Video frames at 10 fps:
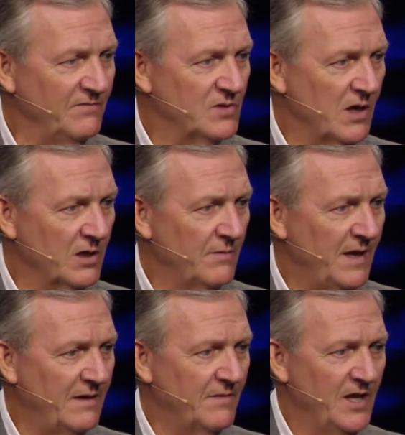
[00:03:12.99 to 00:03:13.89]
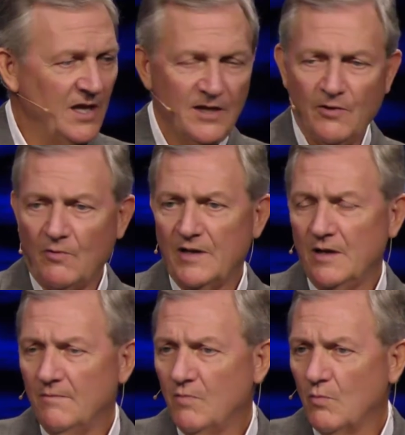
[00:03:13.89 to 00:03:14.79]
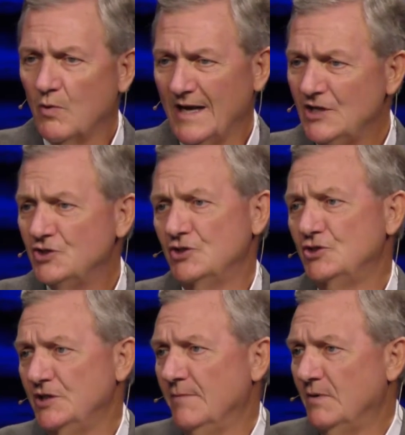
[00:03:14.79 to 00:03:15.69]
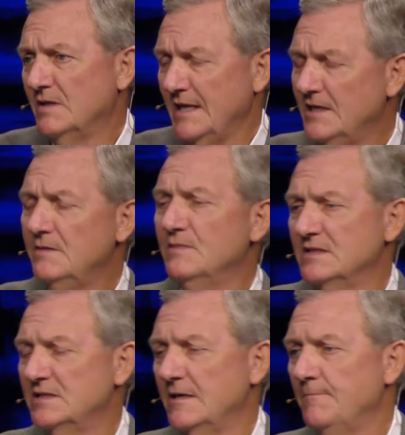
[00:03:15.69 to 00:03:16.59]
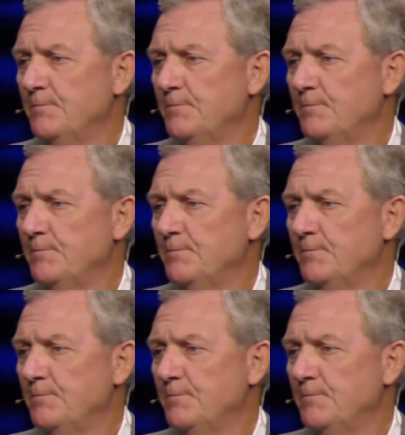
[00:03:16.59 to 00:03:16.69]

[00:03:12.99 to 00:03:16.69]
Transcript: It's talking about literally a relationship, an intimacy.